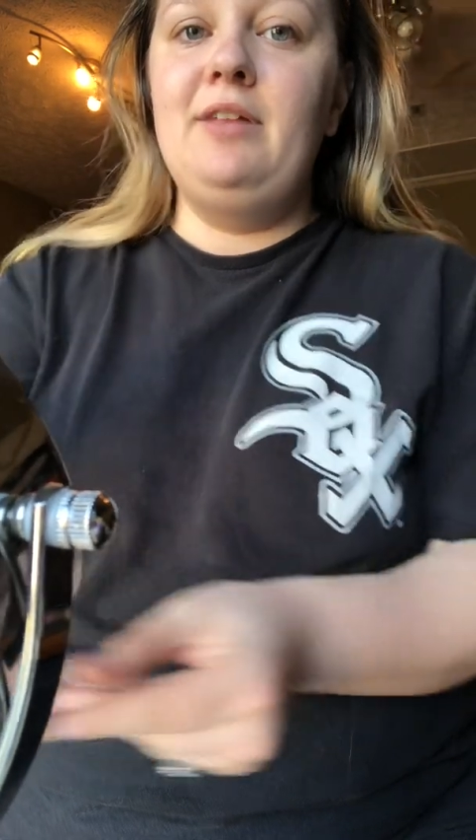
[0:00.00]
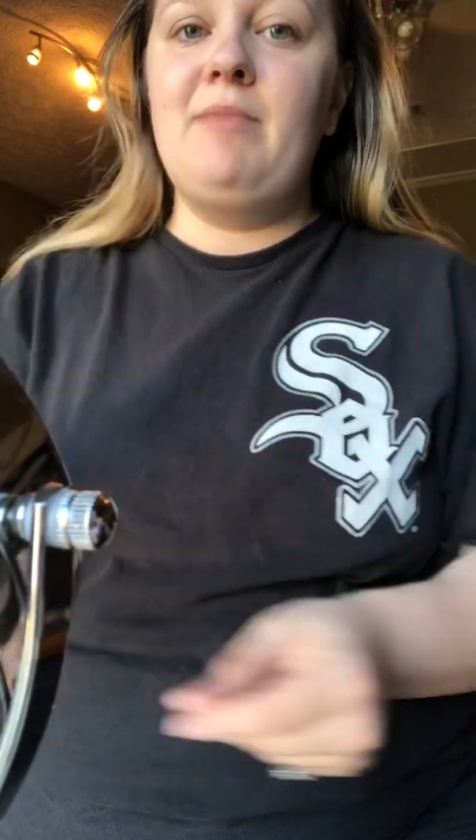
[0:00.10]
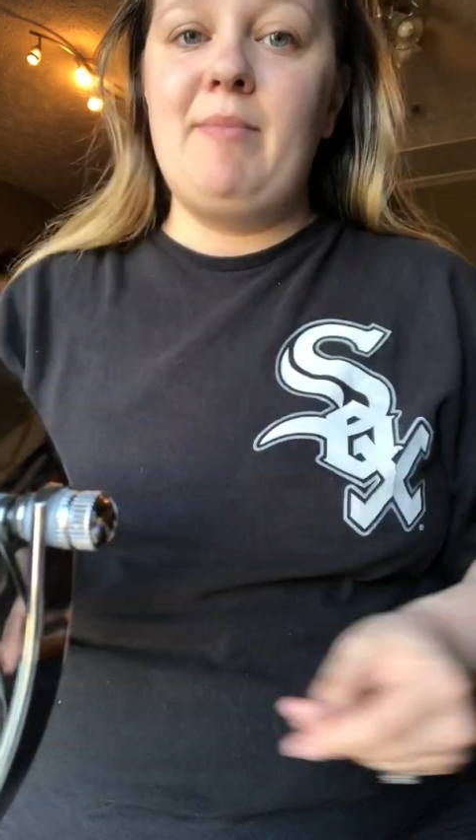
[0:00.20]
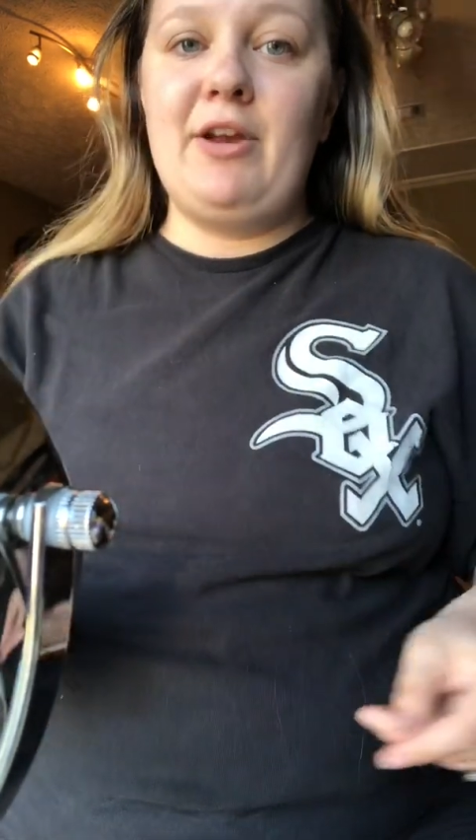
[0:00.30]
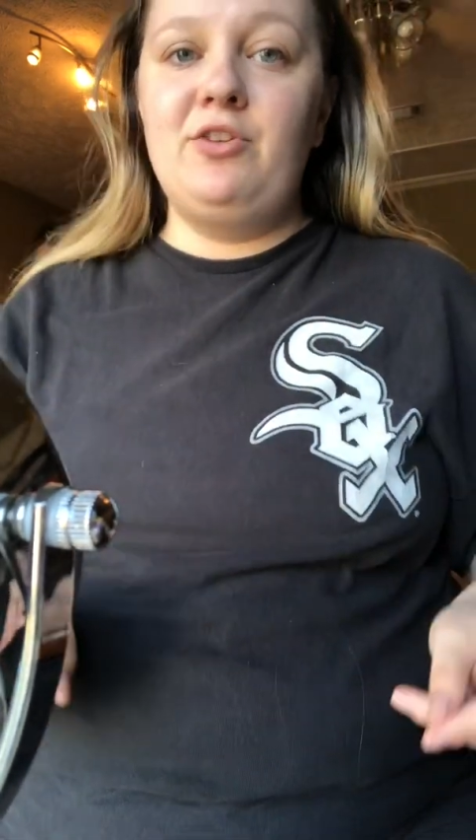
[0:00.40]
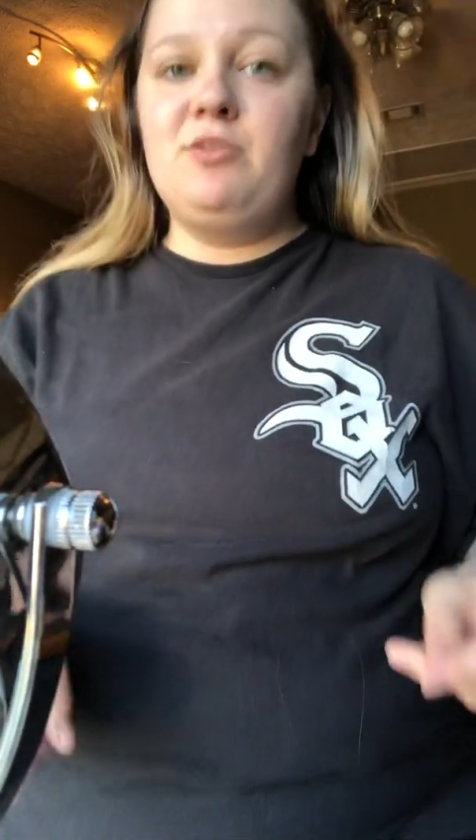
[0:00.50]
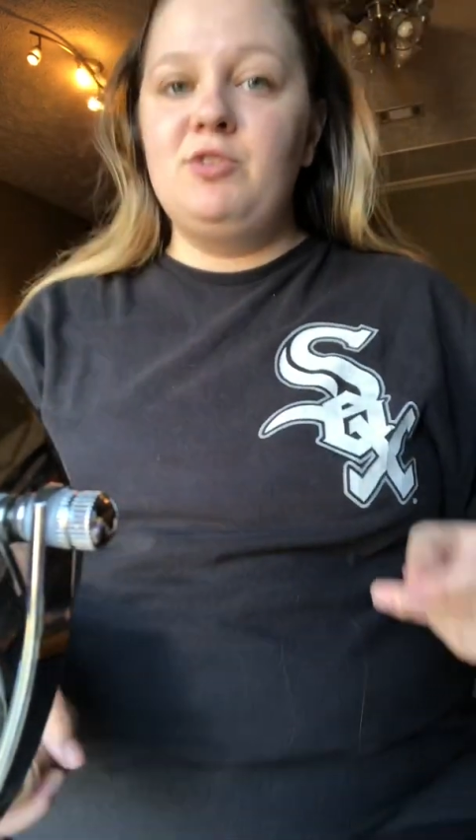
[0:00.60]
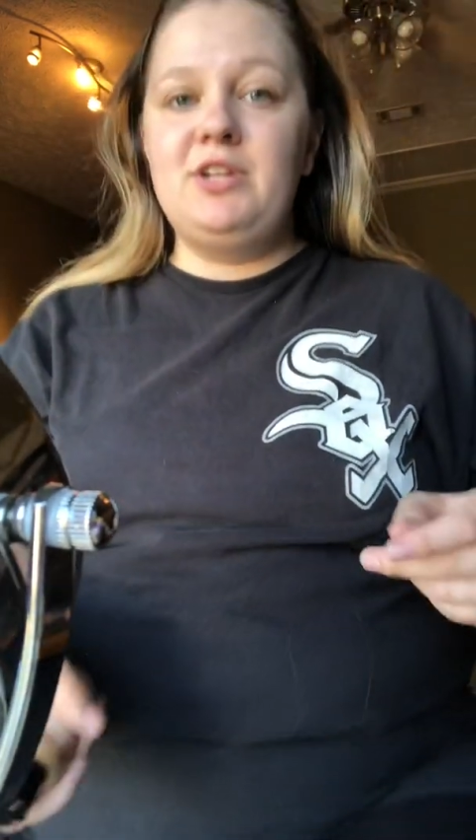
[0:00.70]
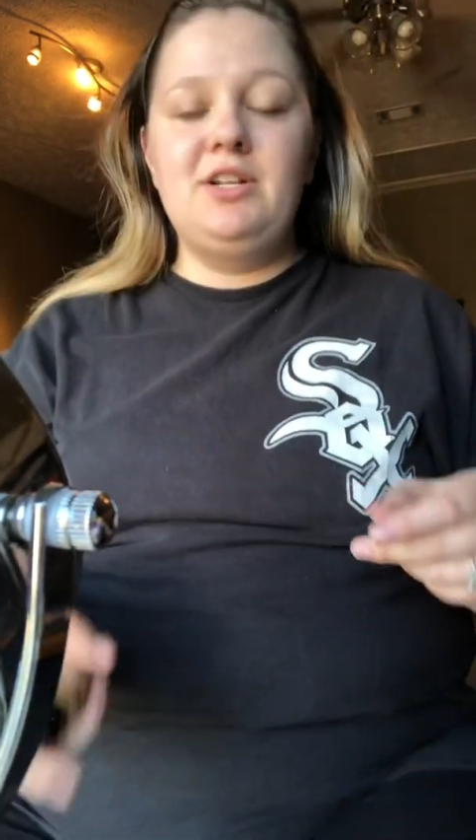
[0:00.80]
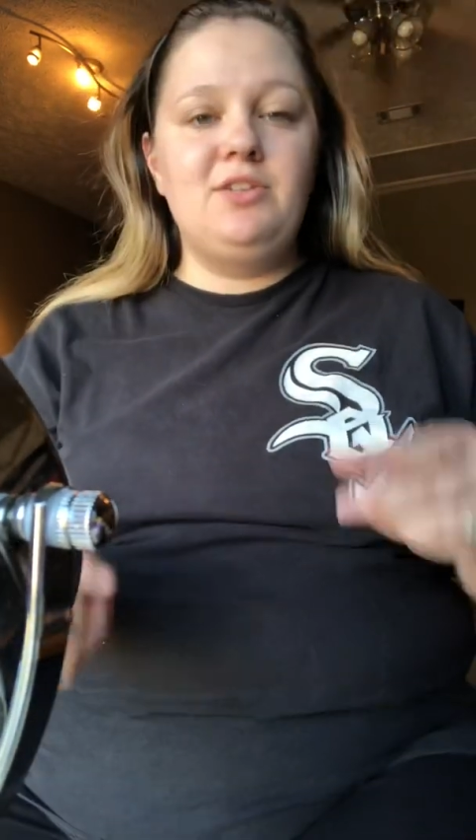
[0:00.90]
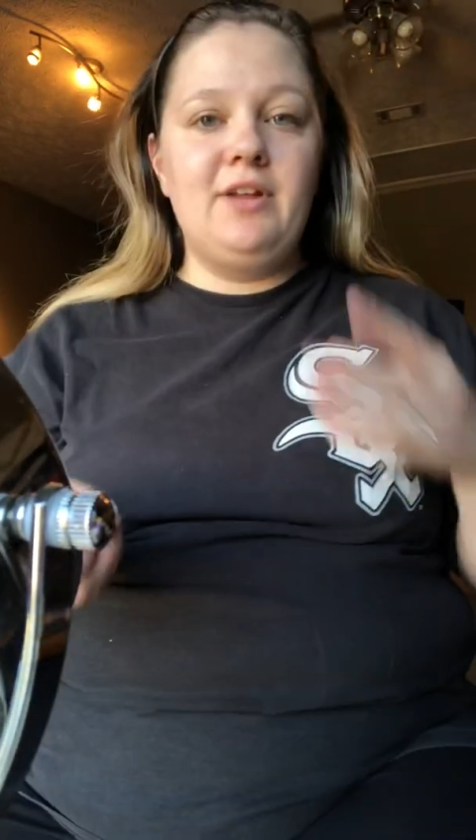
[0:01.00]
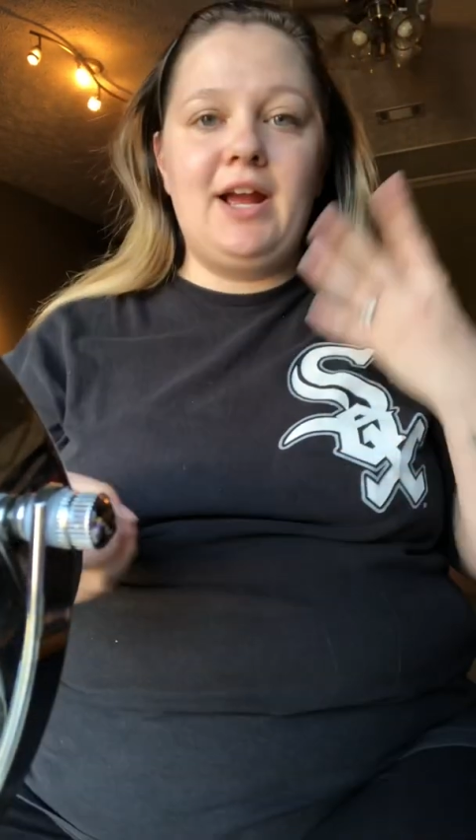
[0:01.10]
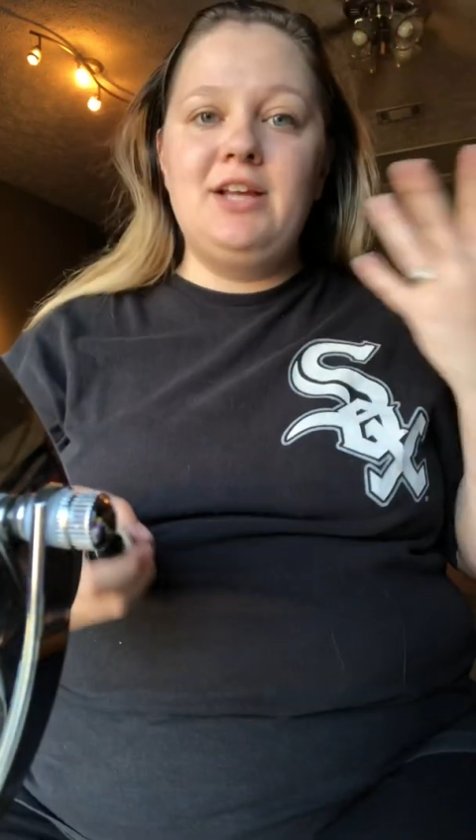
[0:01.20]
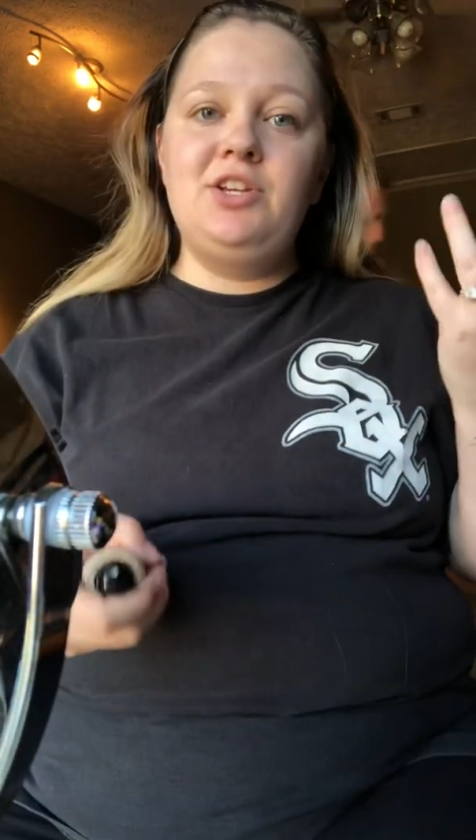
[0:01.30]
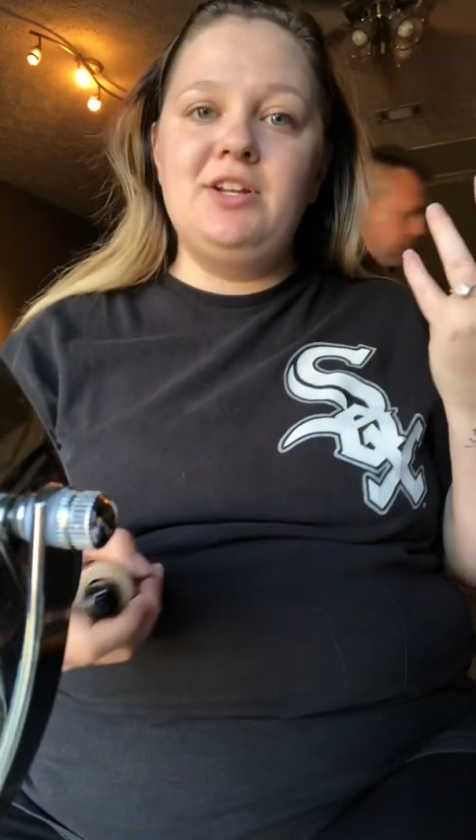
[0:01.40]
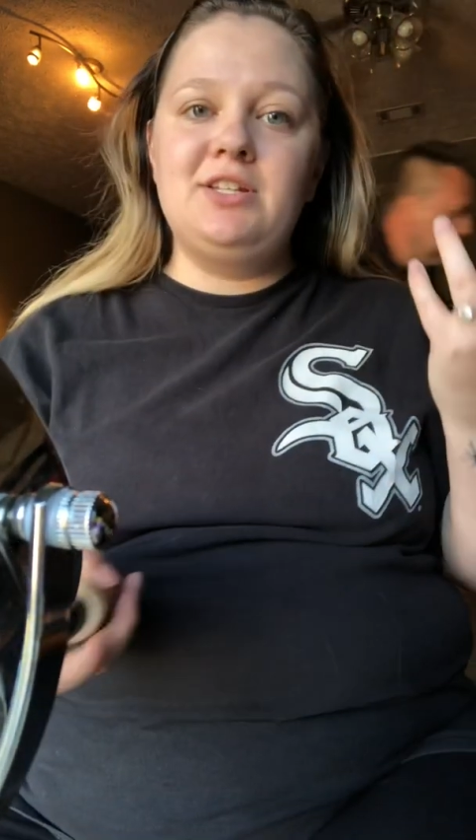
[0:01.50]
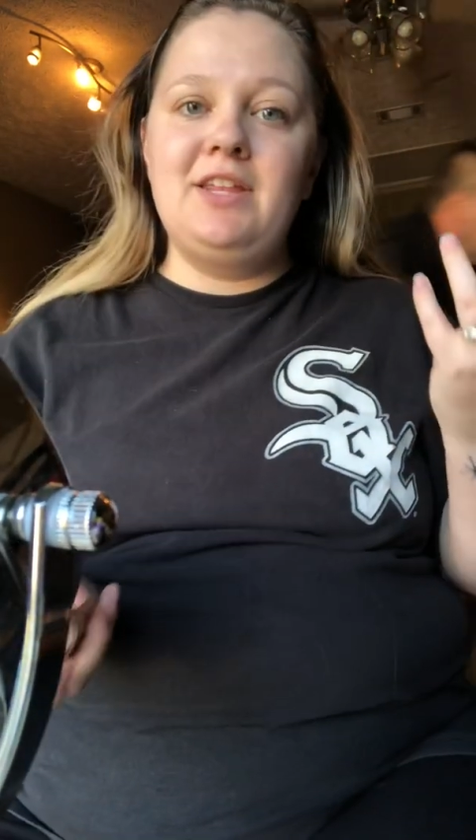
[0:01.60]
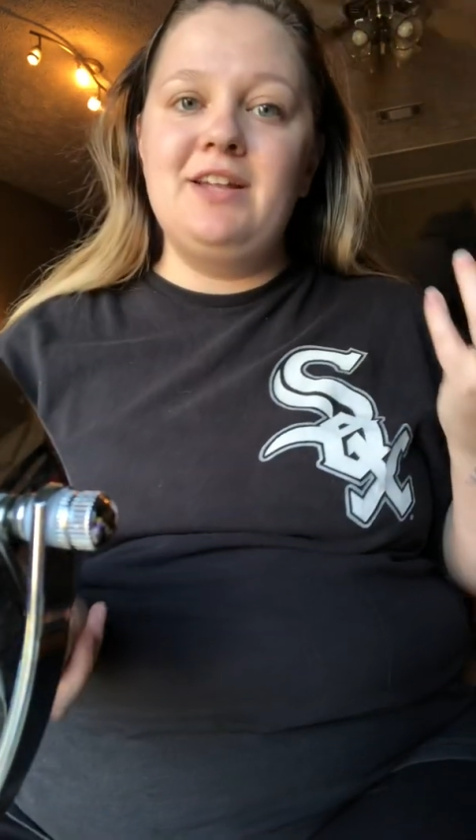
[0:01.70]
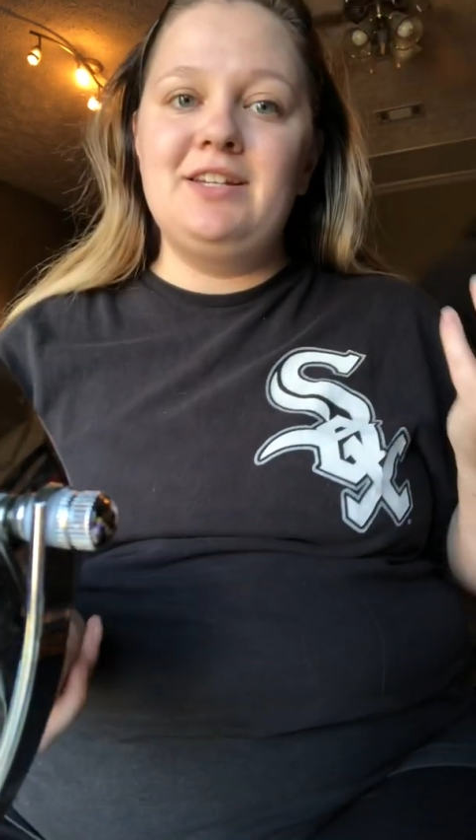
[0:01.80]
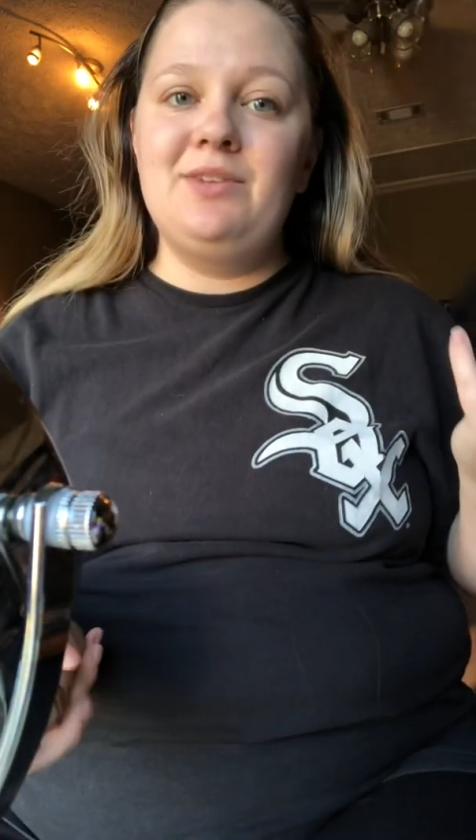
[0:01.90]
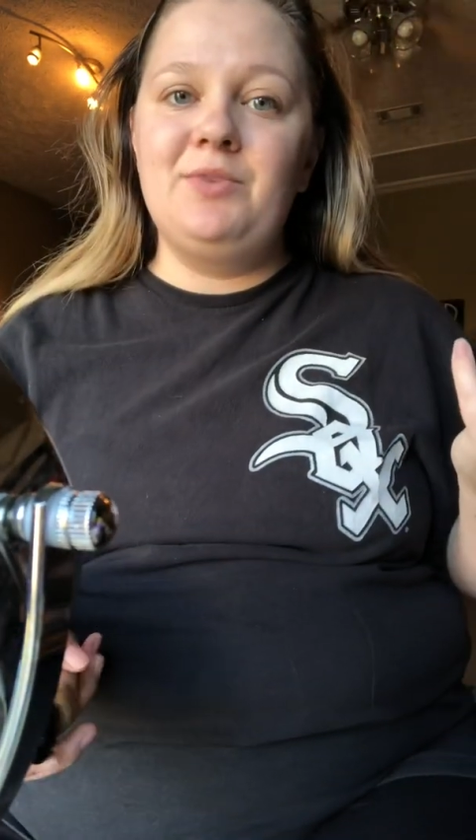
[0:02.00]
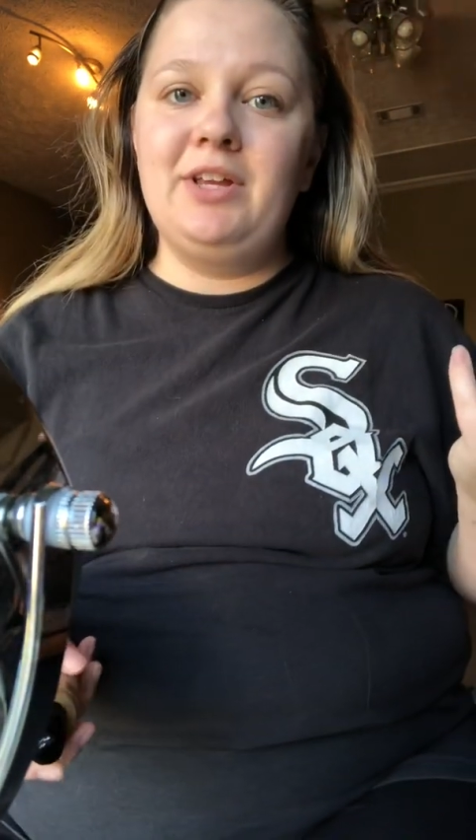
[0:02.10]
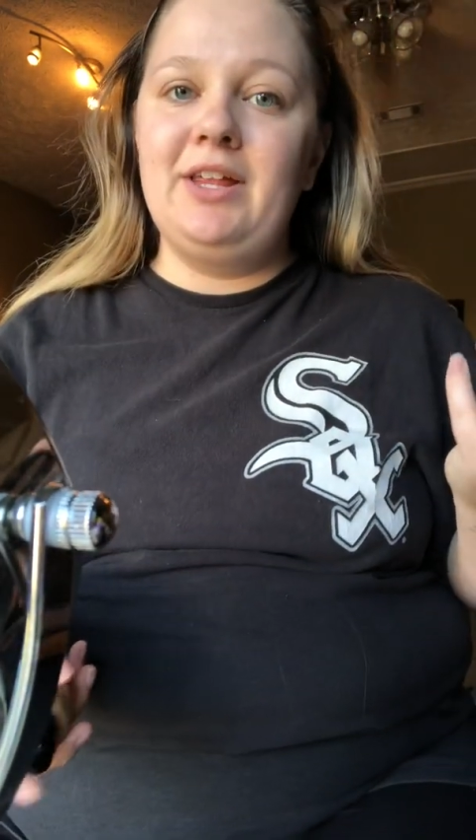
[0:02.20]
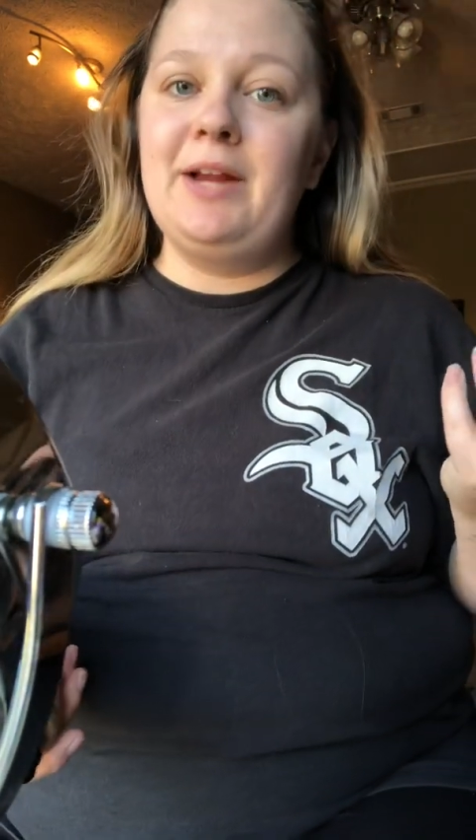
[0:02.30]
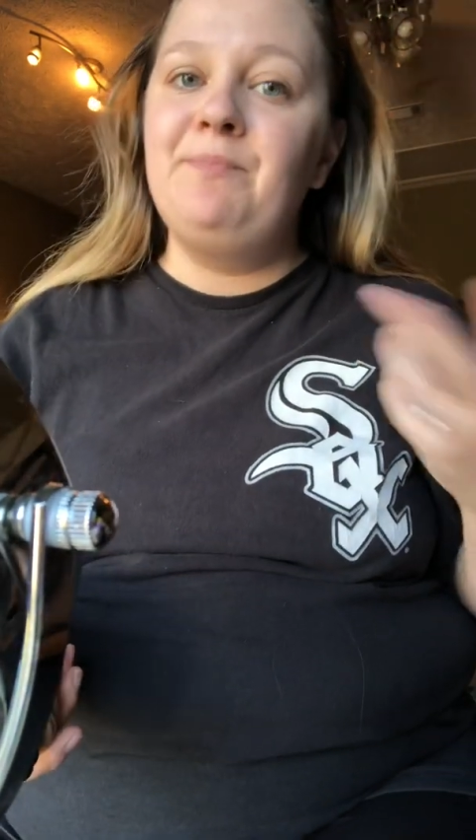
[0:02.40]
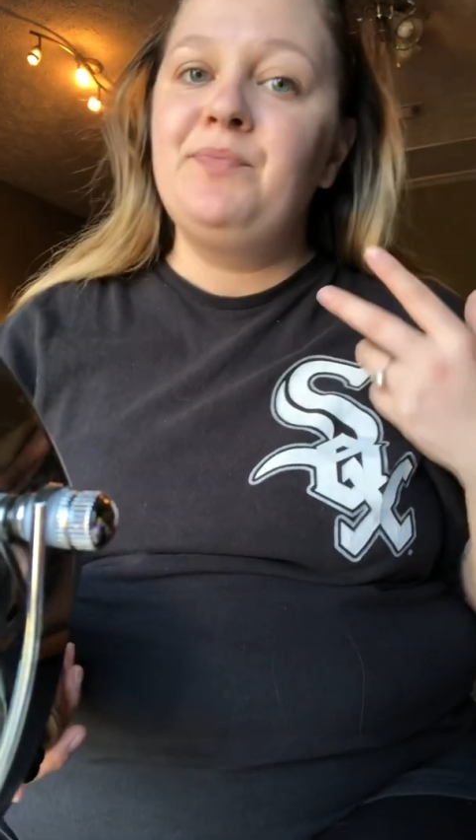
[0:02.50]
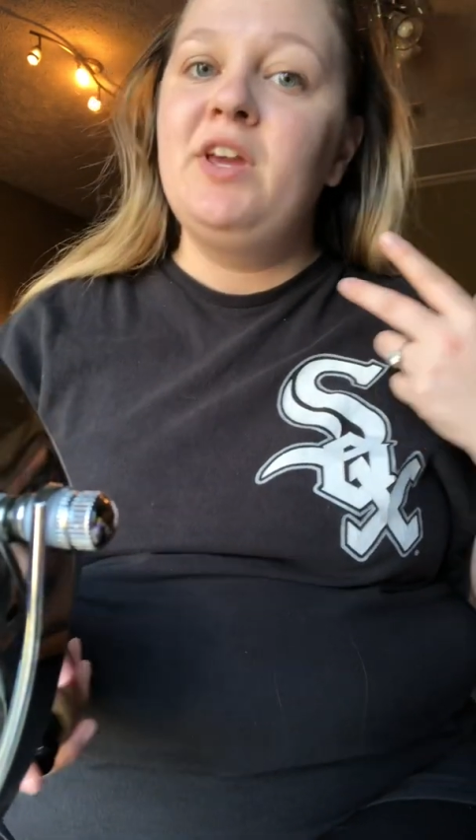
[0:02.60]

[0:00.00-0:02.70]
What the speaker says: My battery's almost dead. So like, as you can see, that didn't really like